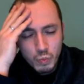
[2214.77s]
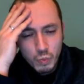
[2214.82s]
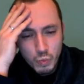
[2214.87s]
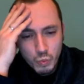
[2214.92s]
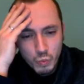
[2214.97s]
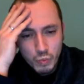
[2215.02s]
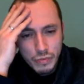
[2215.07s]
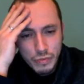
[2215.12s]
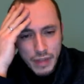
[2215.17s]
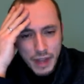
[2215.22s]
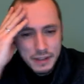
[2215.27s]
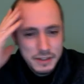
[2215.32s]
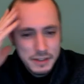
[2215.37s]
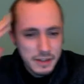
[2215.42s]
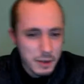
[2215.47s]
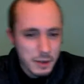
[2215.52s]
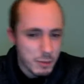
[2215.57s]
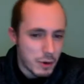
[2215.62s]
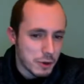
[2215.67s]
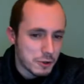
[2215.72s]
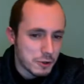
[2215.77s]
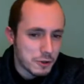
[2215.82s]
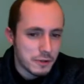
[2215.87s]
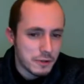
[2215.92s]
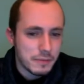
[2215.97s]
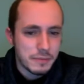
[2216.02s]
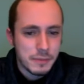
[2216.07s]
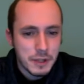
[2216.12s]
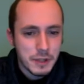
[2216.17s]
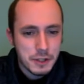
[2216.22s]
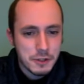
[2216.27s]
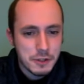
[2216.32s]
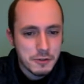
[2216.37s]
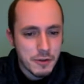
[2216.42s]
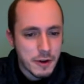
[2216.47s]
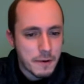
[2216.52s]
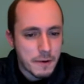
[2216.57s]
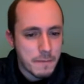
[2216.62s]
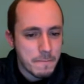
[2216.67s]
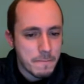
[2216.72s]
That's the question. Let's try
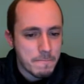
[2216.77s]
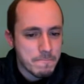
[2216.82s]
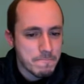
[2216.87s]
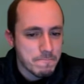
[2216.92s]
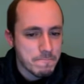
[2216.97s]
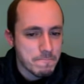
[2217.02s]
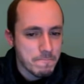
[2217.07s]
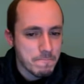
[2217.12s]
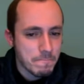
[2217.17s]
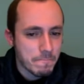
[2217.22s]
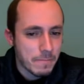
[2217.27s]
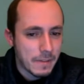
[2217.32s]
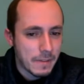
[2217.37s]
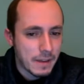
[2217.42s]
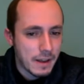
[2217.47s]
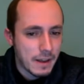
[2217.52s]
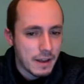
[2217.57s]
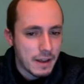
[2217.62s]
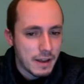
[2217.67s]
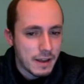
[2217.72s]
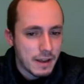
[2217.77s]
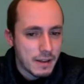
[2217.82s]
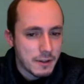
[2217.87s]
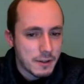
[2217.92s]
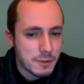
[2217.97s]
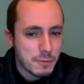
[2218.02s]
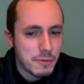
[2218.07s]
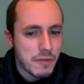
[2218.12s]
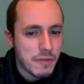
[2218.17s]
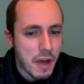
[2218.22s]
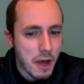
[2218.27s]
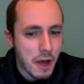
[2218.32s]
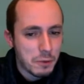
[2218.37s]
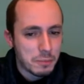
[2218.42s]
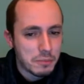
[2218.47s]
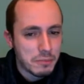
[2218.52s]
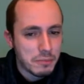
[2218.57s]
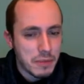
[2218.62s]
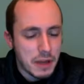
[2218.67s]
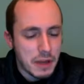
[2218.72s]
it. This move
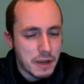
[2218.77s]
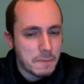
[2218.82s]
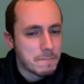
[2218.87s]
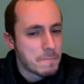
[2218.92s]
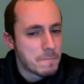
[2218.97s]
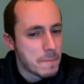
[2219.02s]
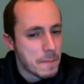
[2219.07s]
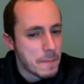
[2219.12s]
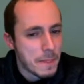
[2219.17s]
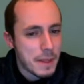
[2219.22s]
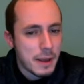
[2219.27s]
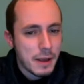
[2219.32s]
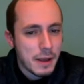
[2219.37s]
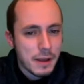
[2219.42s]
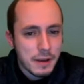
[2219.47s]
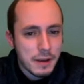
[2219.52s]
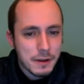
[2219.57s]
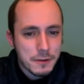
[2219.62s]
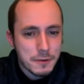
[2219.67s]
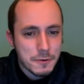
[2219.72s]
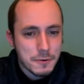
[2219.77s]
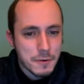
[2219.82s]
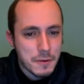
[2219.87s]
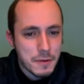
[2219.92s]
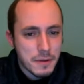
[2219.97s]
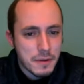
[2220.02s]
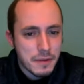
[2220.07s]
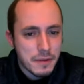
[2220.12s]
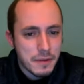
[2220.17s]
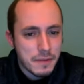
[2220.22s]
helped me during